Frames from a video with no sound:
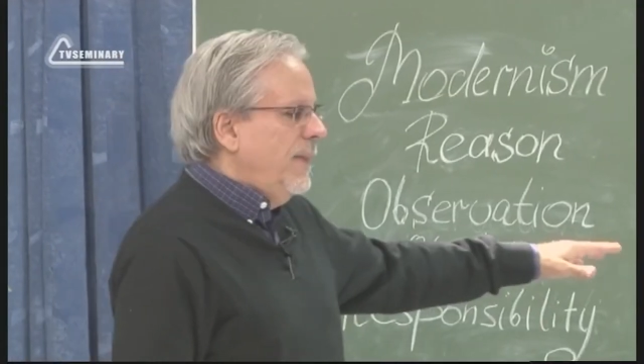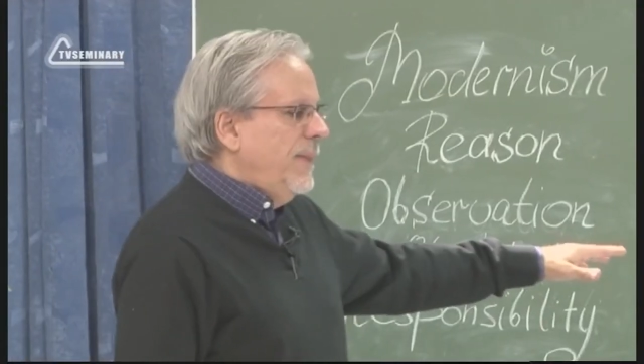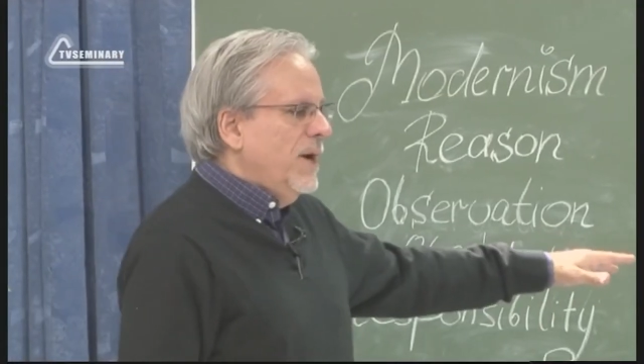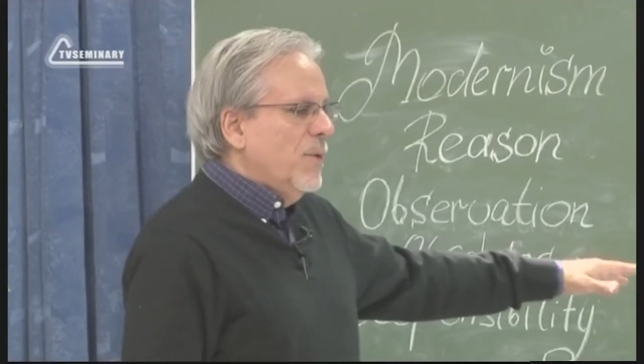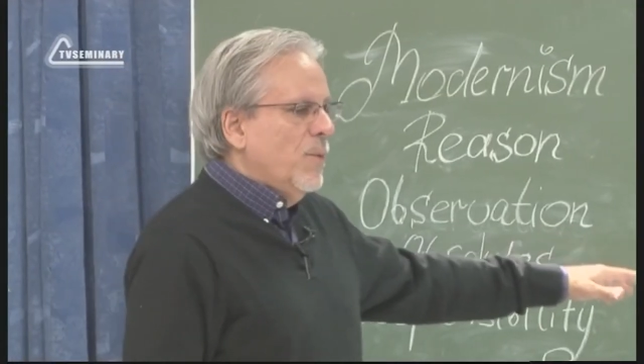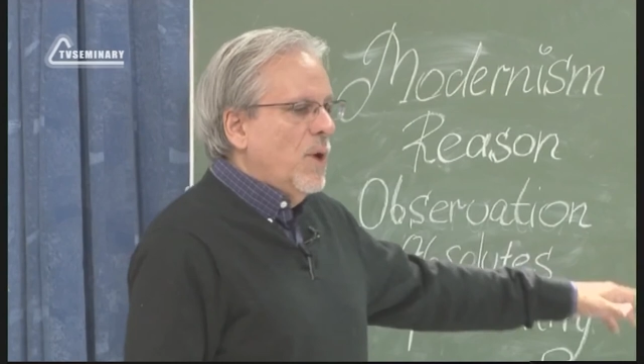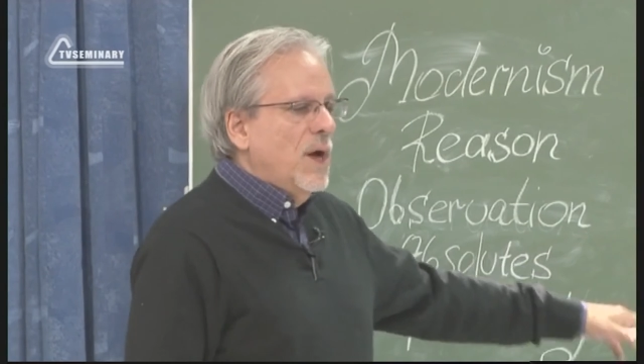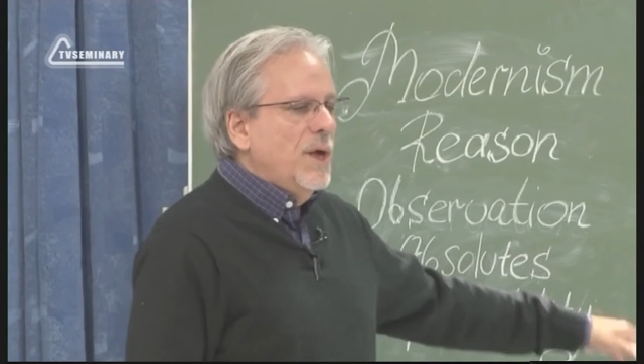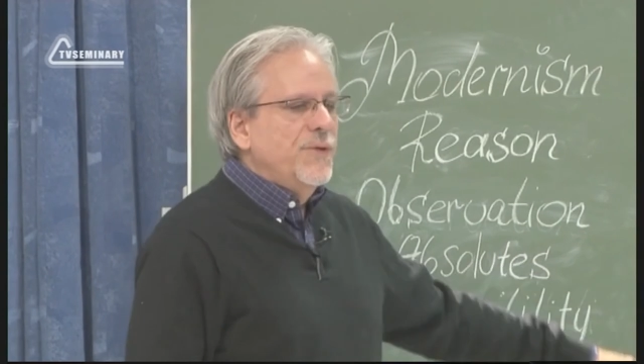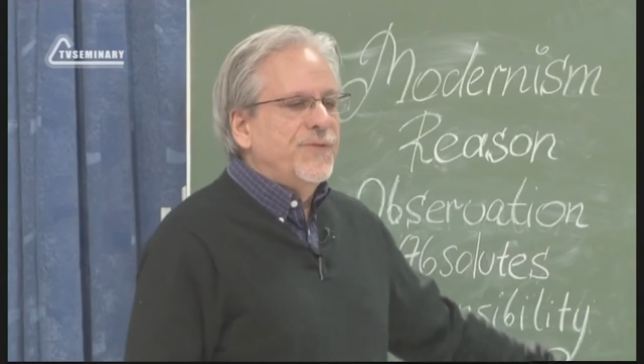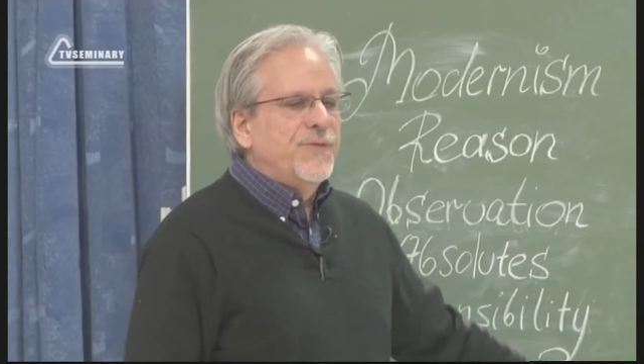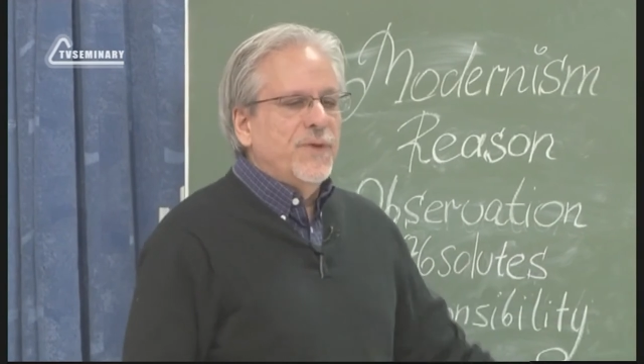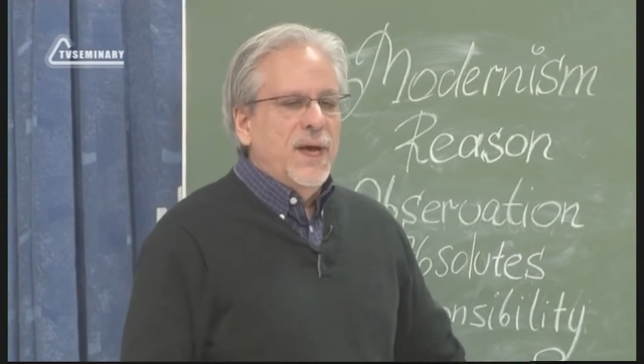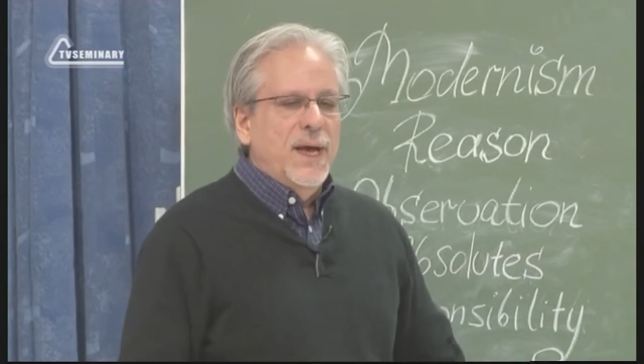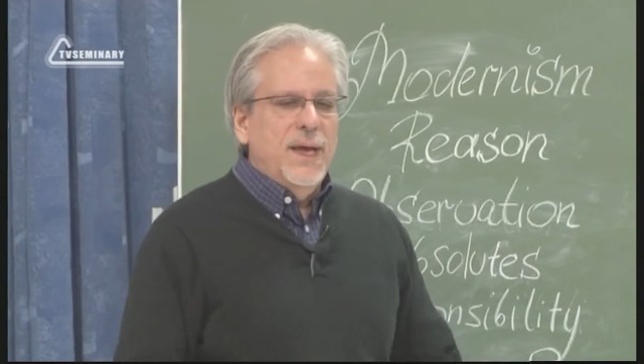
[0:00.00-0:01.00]
And there
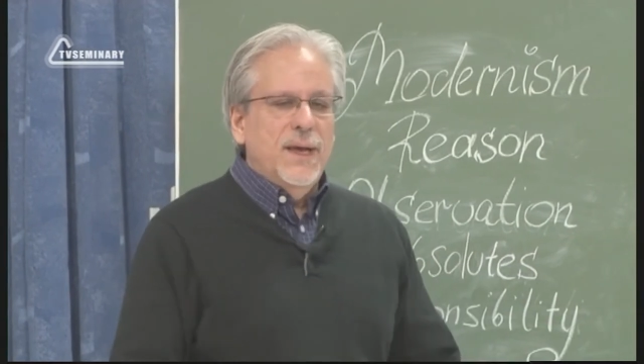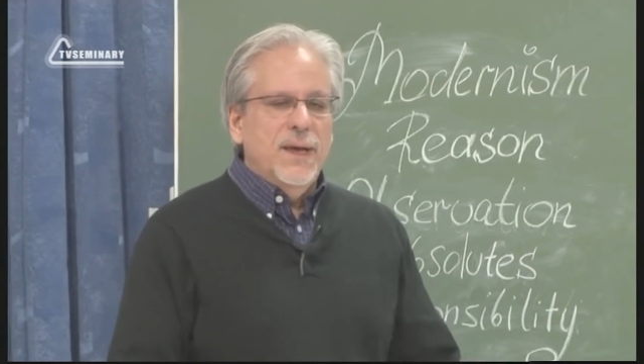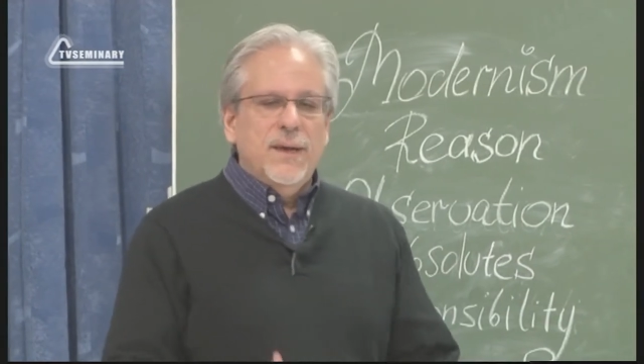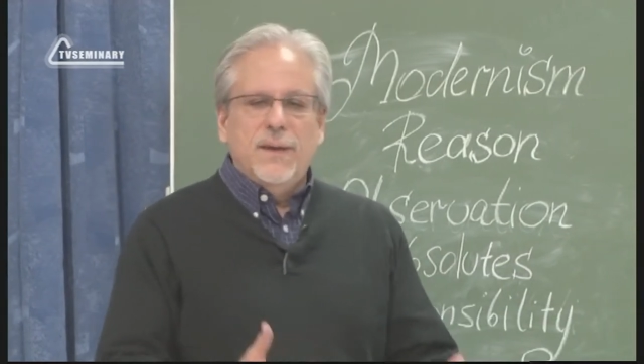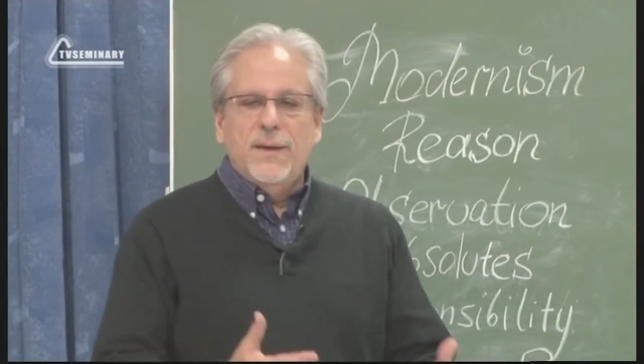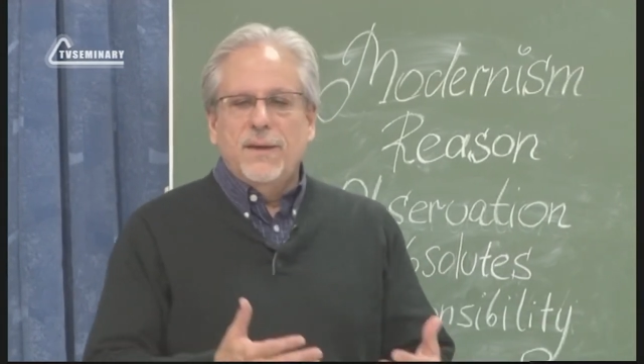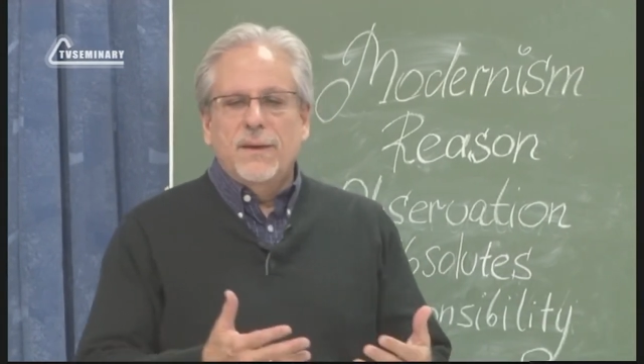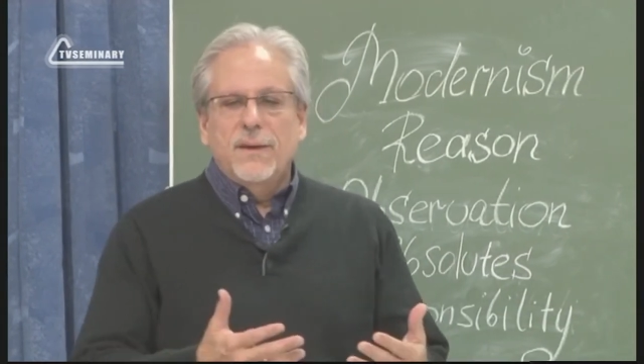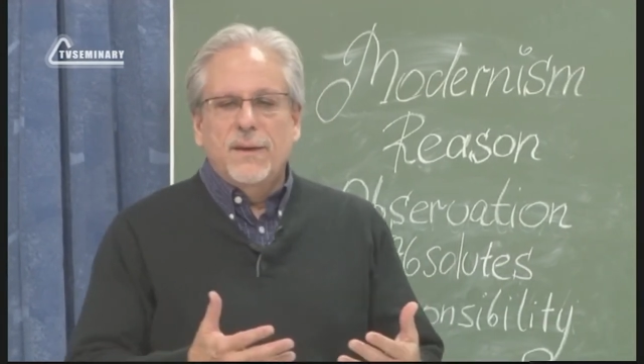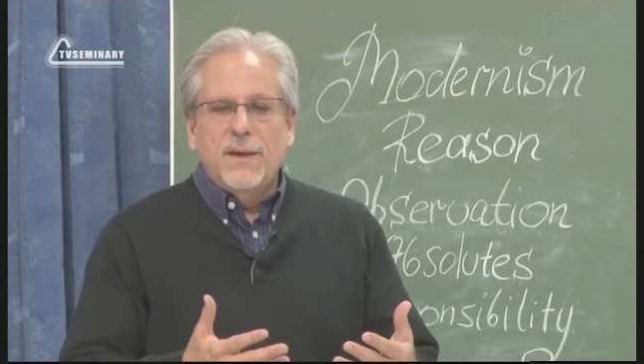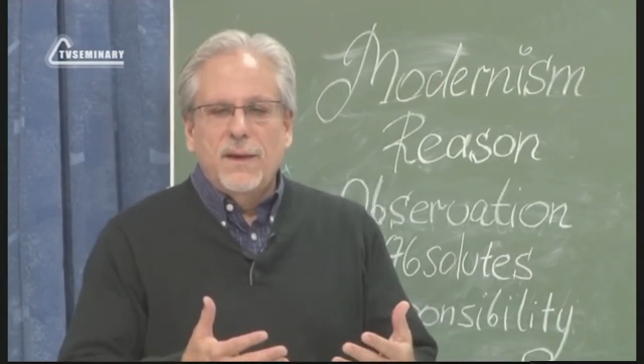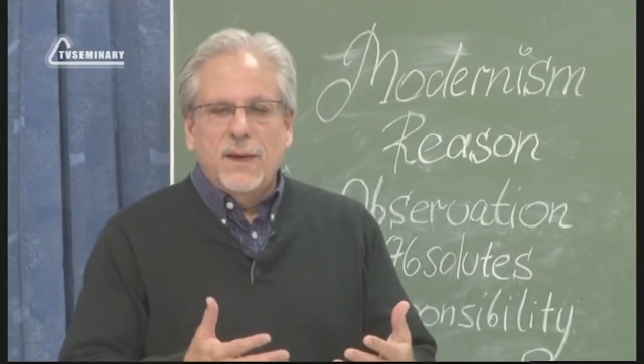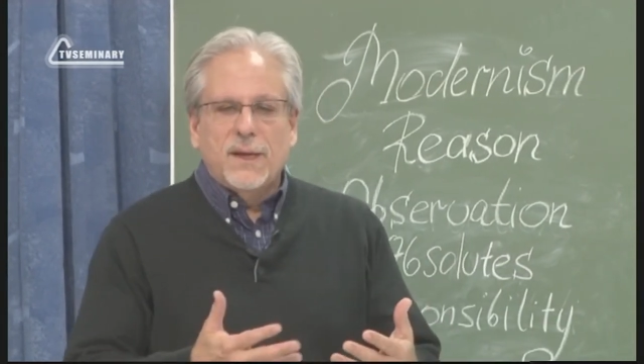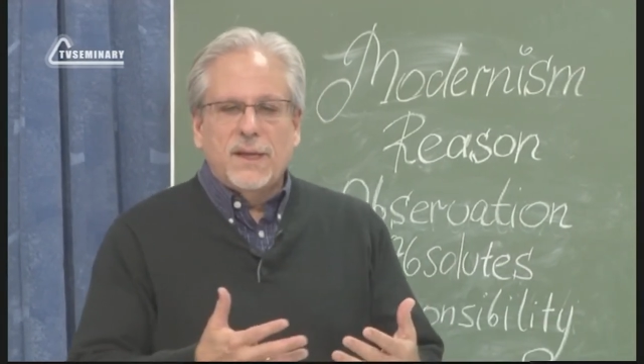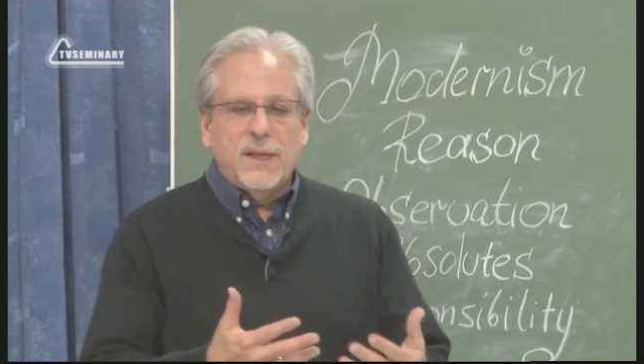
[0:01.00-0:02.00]
was a,
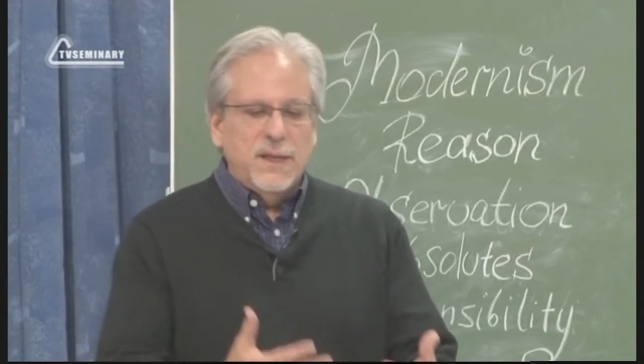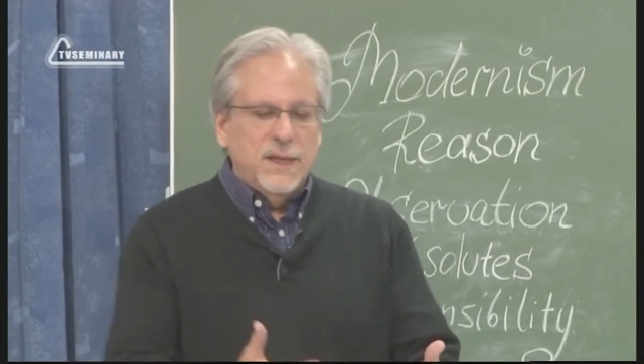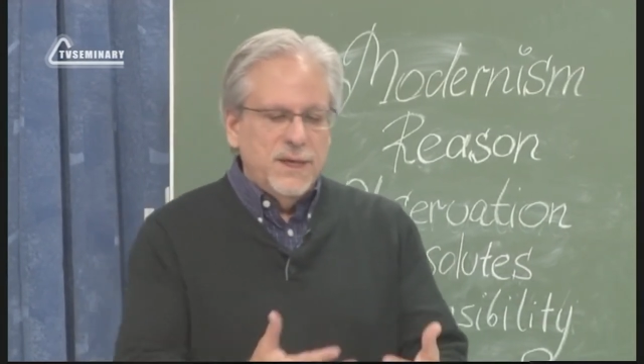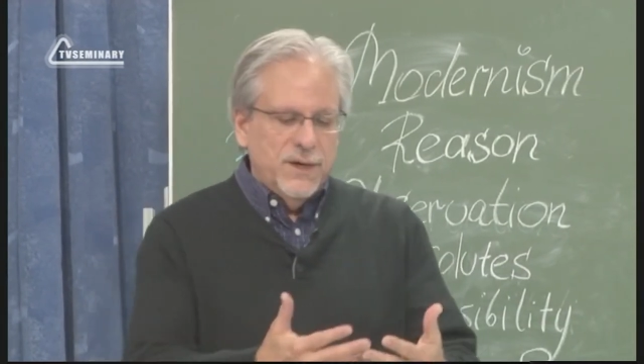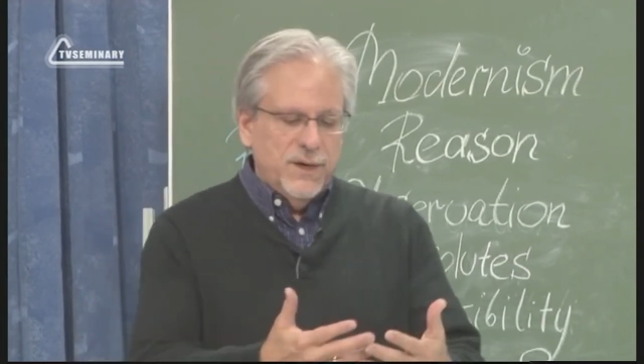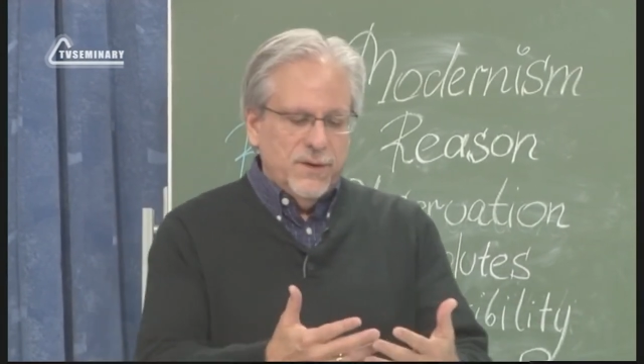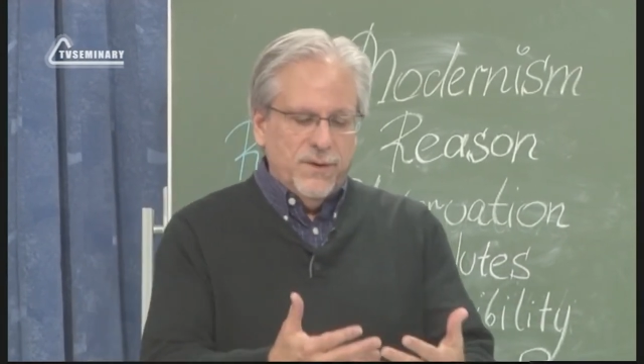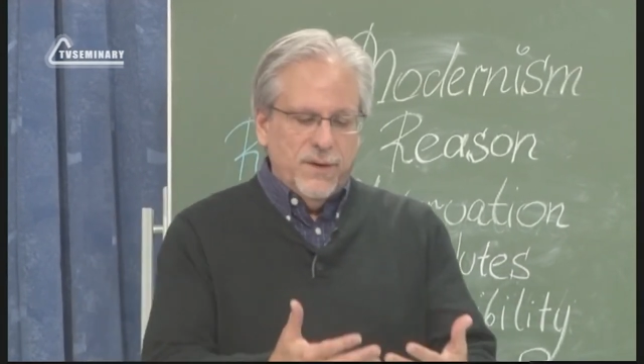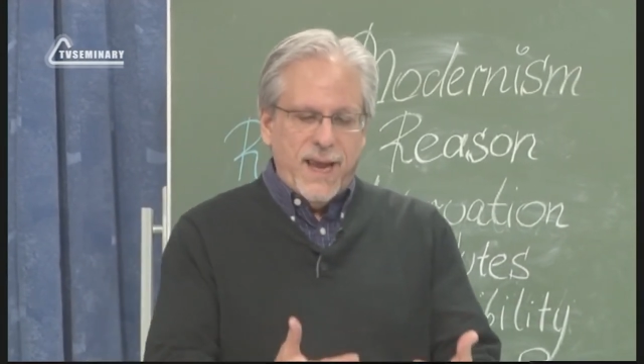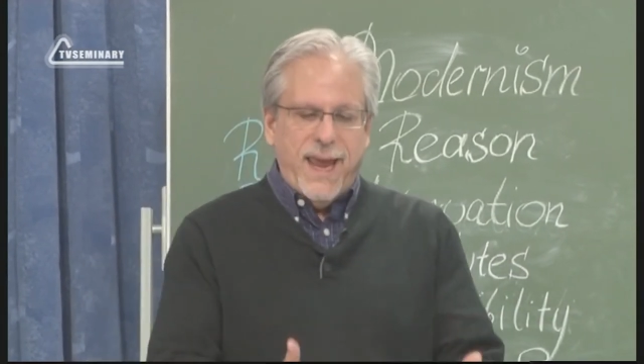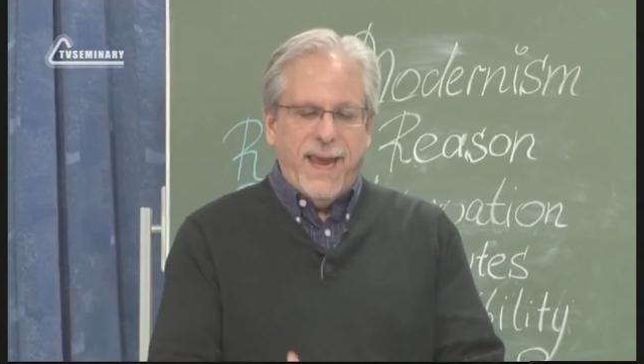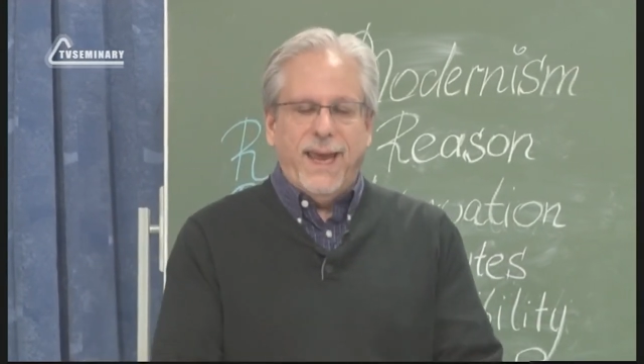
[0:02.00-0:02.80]
a clear